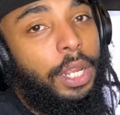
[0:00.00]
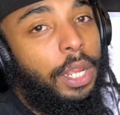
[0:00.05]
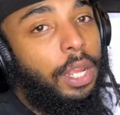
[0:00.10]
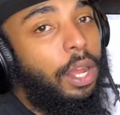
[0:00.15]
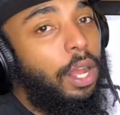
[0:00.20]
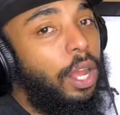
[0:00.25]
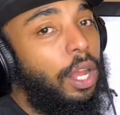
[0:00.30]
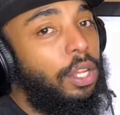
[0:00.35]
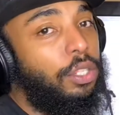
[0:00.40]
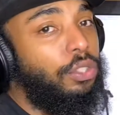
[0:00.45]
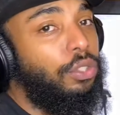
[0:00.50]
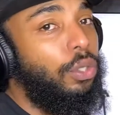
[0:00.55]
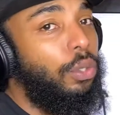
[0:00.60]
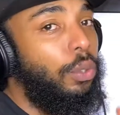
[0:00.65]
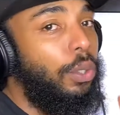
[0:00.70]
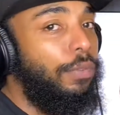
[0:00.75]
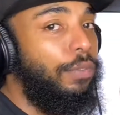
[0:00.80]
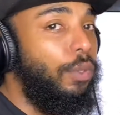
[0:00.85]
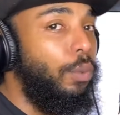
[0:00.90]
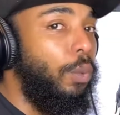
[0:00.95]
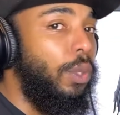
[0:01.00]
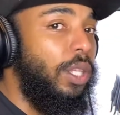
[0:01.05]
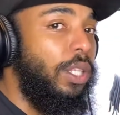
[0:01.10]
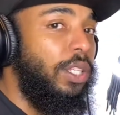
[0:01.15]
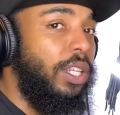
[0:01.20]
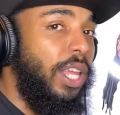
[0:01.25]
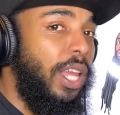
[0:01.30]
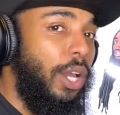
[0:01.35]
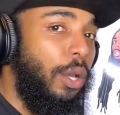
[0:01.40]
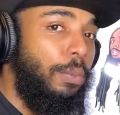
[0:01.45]
Also, if you're willing
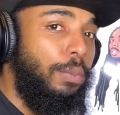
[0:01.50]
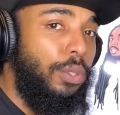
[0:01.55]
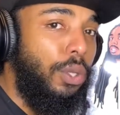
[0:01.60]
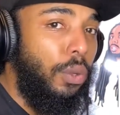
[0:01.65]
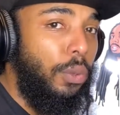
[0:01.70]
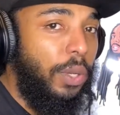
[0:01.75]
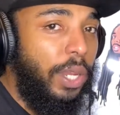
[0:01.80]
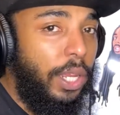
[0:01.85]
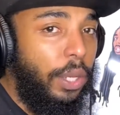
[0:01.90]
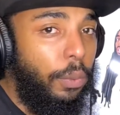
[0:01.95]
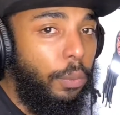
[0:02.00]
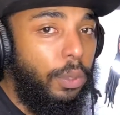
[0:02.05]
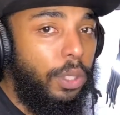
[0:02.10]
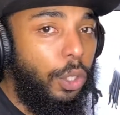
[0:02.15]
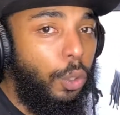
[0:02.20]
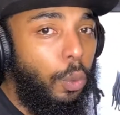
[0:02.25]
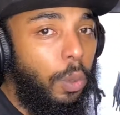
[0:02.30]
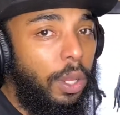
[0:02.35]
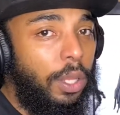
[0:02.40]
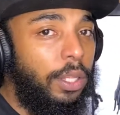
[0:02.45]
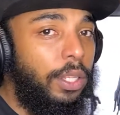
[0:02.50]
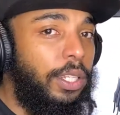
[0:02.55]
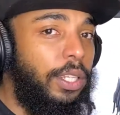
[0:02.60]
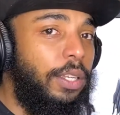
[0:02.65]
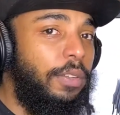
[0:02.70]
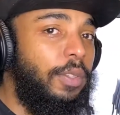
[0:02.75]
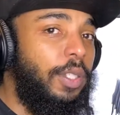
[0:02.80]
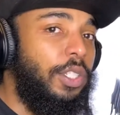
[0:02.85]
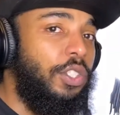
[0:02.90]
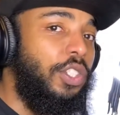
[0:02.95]
to help donate with the quality of
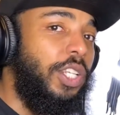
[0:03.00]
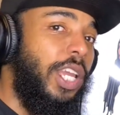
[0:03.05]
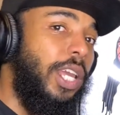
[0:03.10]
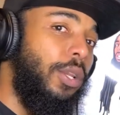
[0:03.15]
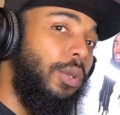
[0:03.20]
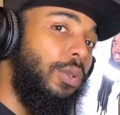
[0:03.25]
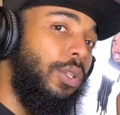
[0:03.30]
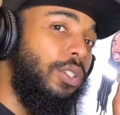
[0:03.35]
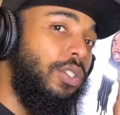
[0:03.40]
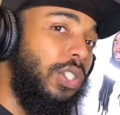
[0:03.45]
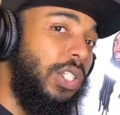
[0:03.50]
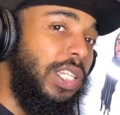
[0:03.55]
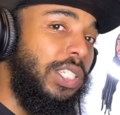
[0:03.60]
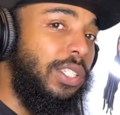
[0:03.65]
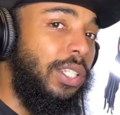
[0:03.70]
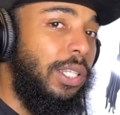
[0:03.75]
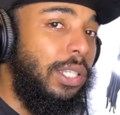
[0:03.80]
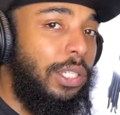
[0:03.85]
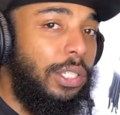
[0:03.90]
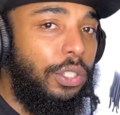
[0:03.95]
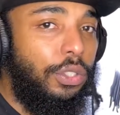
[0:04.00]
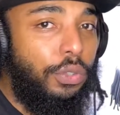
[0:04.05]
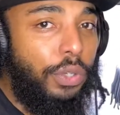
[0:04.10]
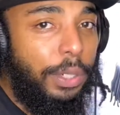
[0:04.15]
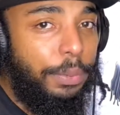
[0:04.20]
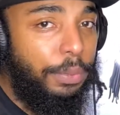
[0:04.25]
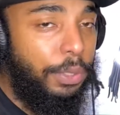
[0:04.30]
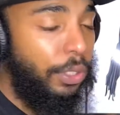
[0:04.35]
this channel, there's links in the description,